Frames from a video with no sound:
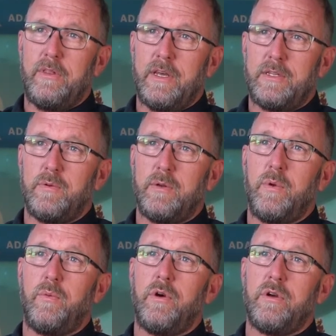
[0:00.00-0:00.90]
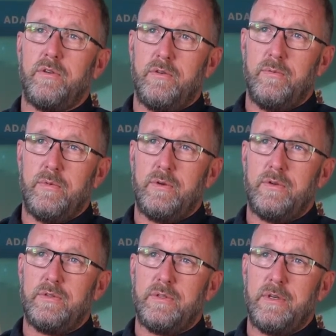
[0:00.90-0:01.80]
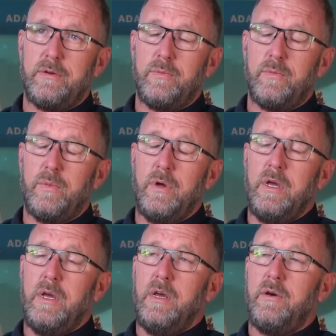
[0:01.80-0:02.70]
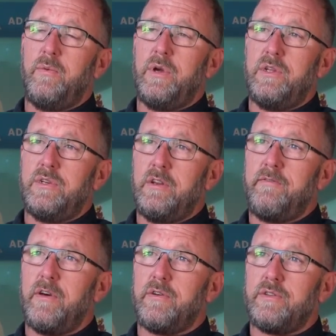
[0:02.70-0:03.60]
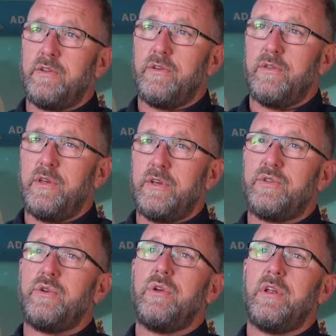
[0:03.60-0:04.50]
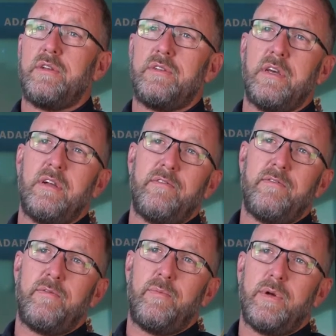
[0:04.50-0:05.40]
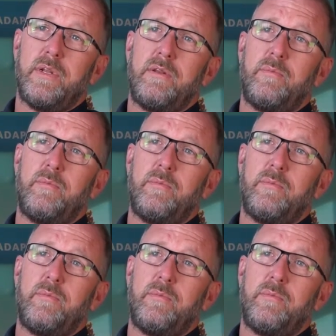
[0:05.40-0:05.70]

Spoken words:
That's what we worked to, because we initially focused on the extruder itself, but